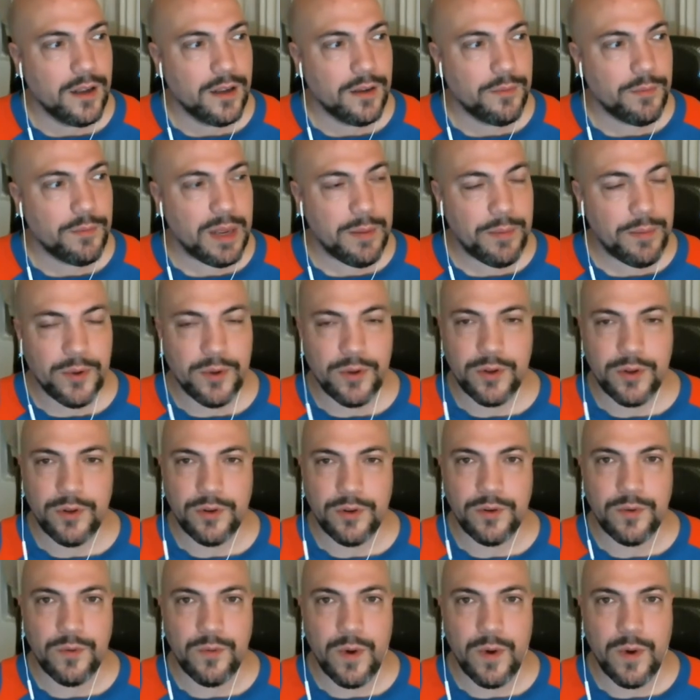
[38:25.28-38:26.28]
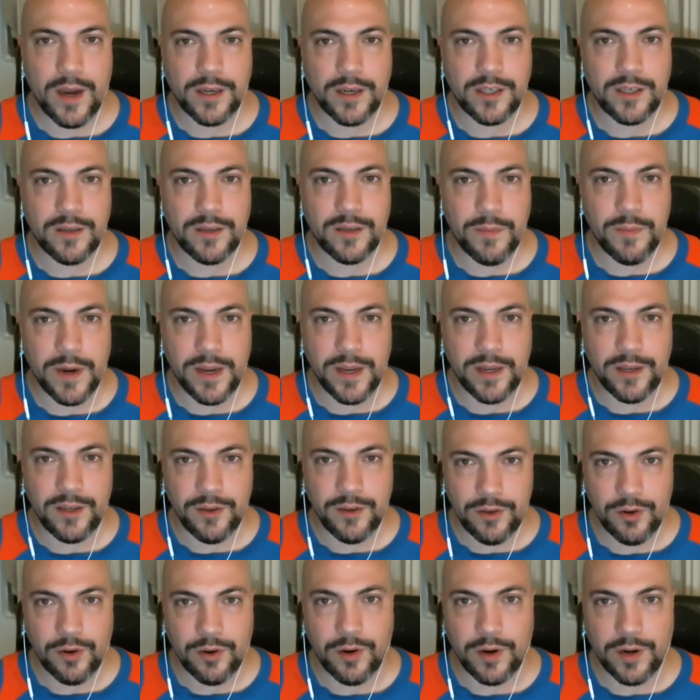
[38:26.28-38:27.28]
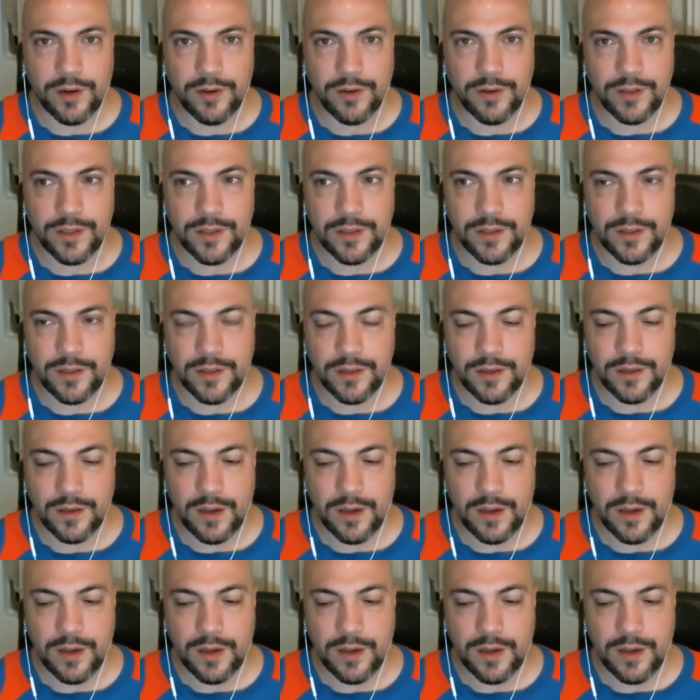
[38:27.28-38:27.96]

people who watch my tutorials